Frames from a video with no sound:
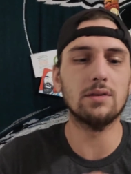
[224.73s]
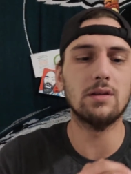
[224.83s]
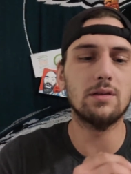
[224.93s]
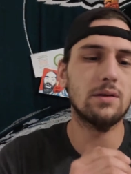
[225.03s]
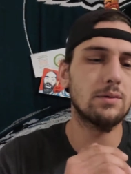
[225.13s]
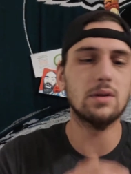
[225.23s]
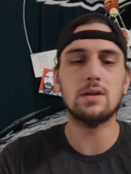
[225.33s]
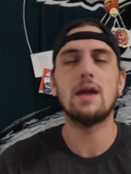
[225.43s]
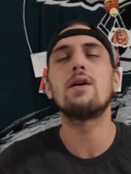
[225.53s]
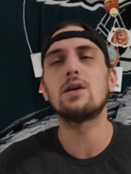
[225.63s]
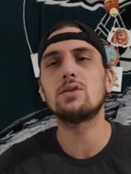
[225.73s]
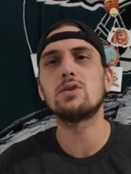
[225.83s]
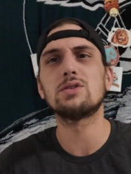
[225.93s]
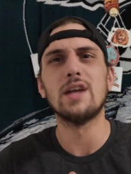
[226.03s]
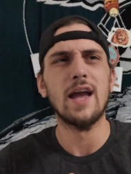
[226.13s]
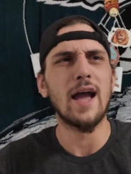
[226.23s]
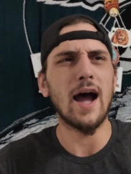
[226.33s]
the characters.